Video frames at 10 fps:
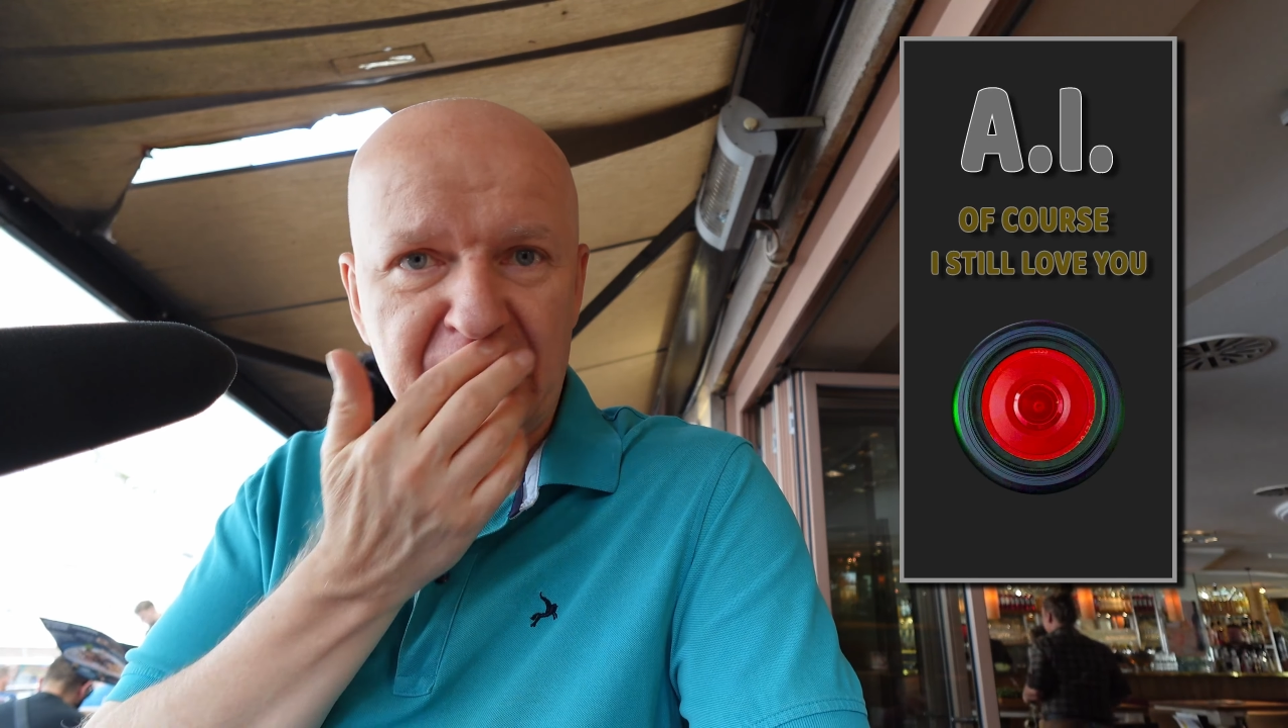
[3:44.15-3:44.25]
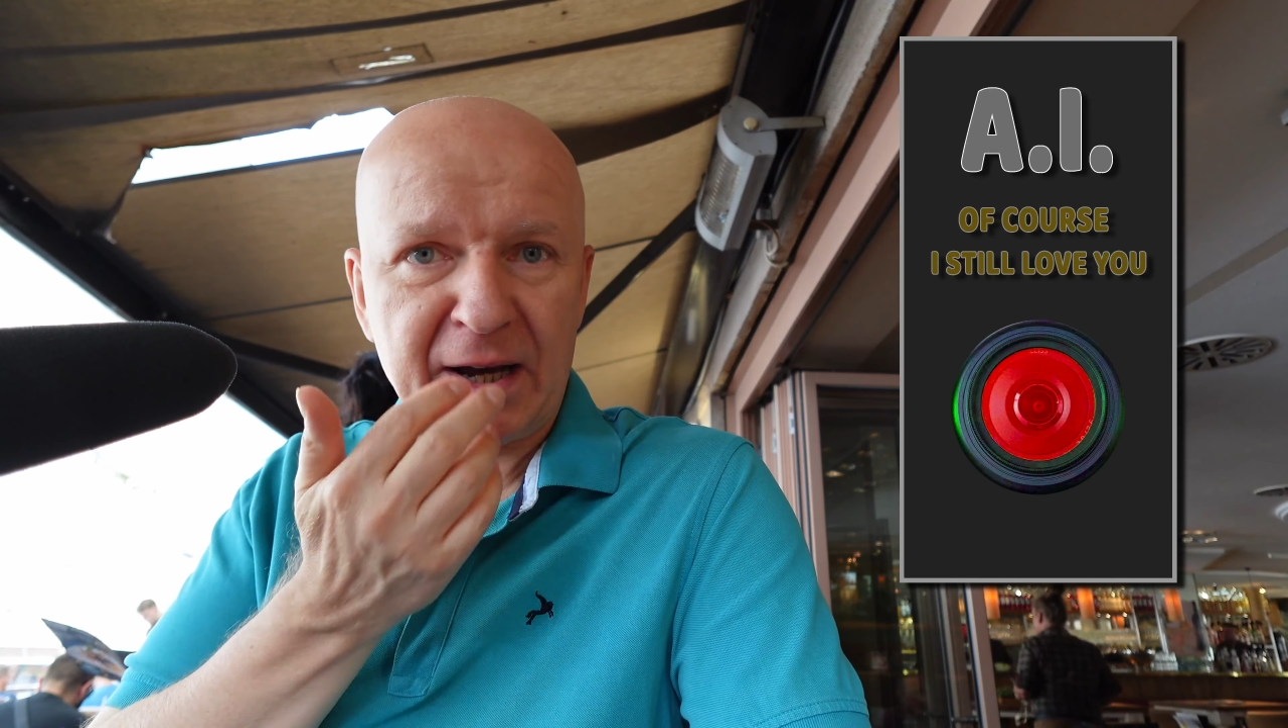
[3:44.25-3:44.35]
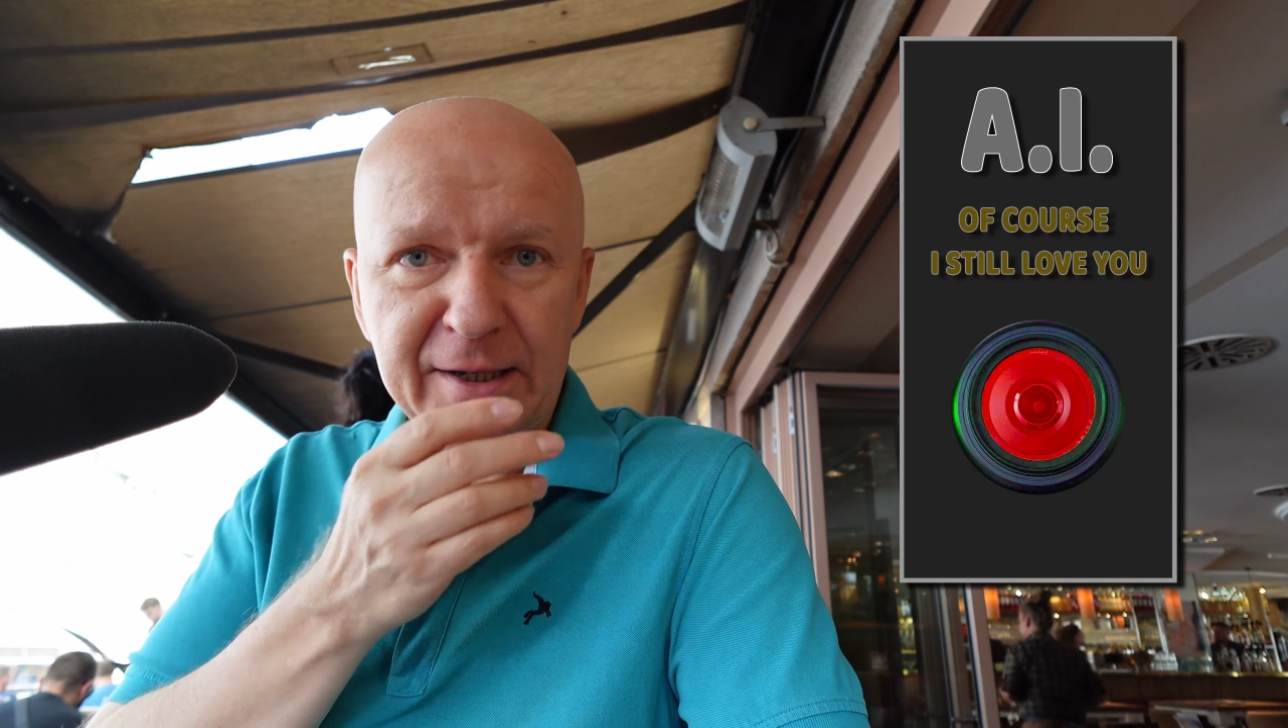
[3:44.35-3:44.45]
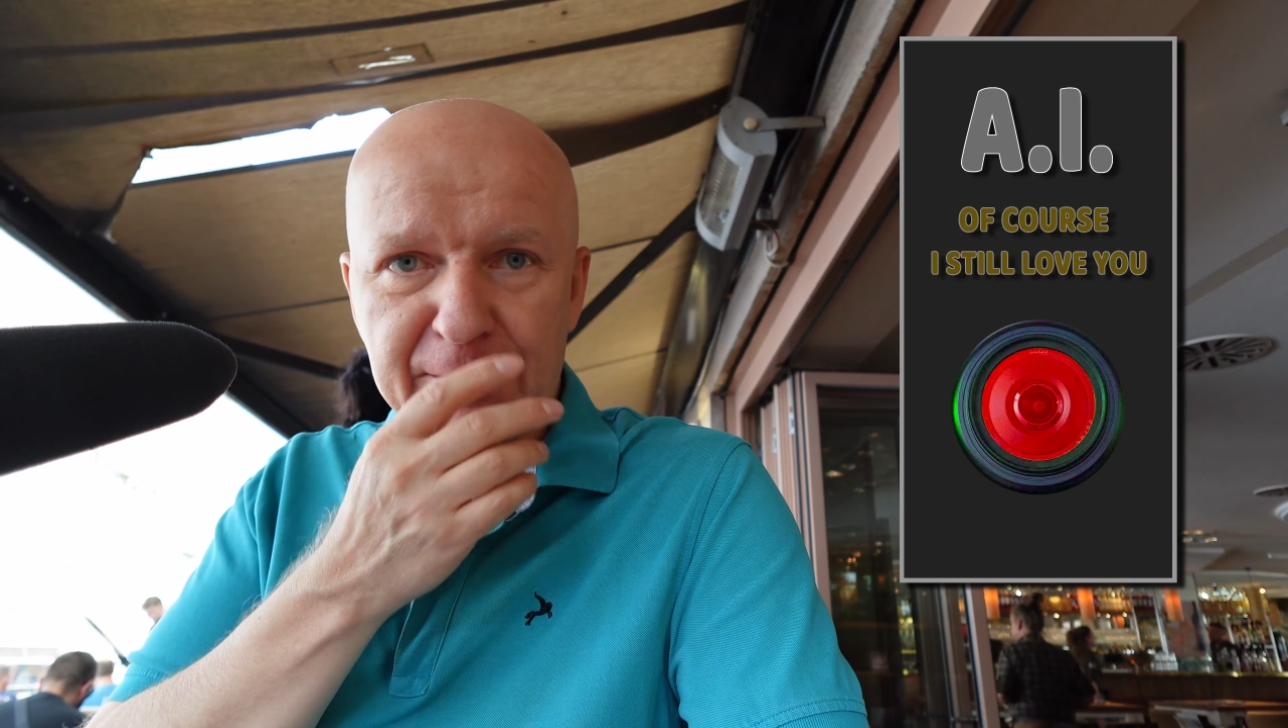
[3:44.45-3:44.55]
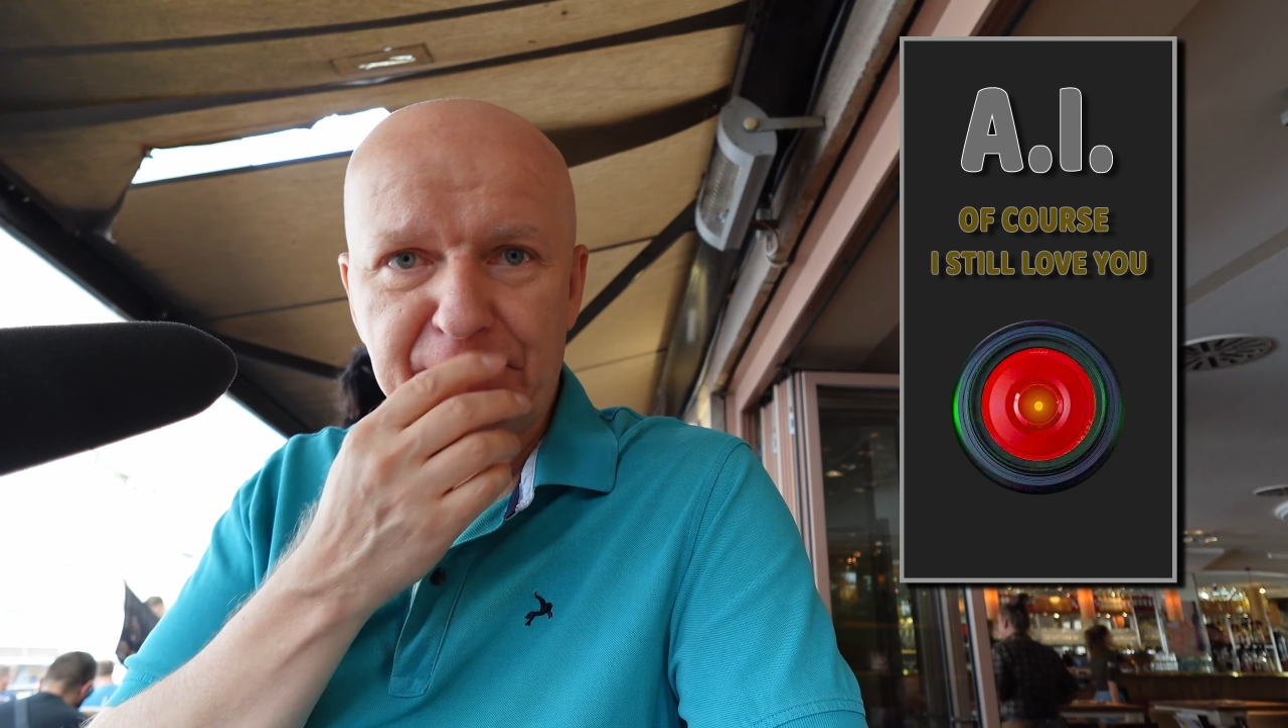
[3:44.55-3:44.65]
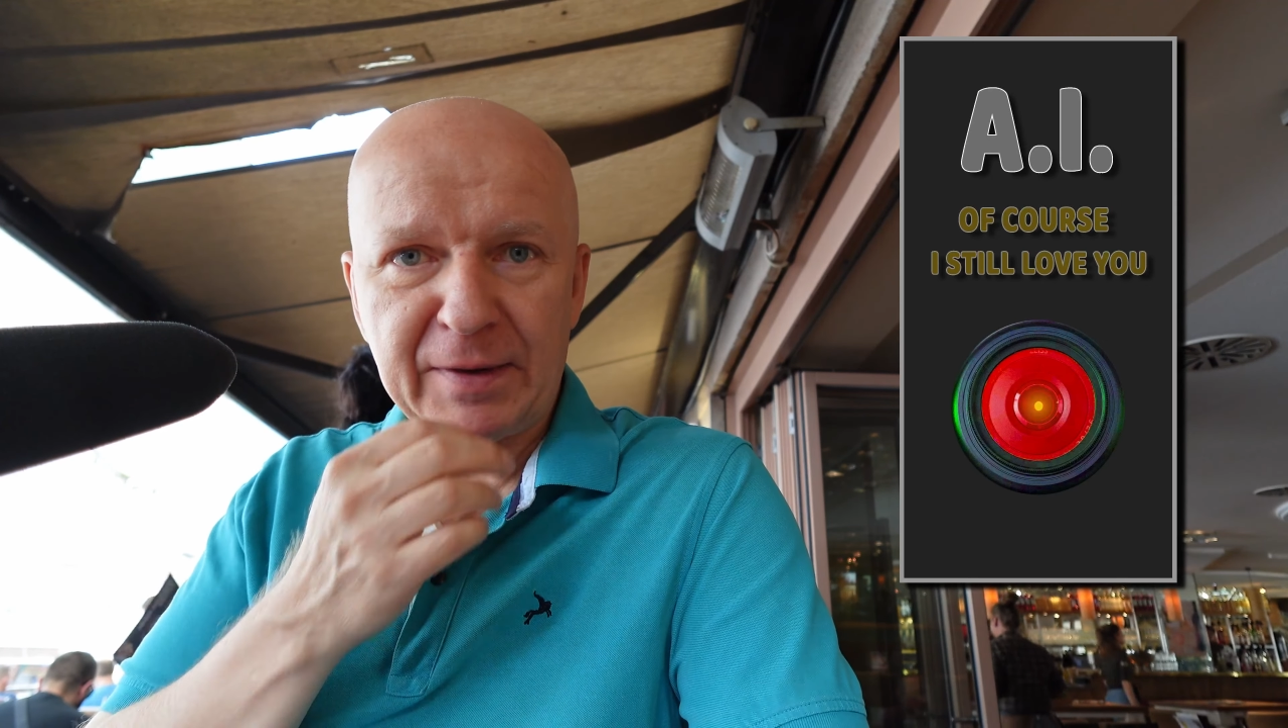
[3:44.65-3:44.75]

right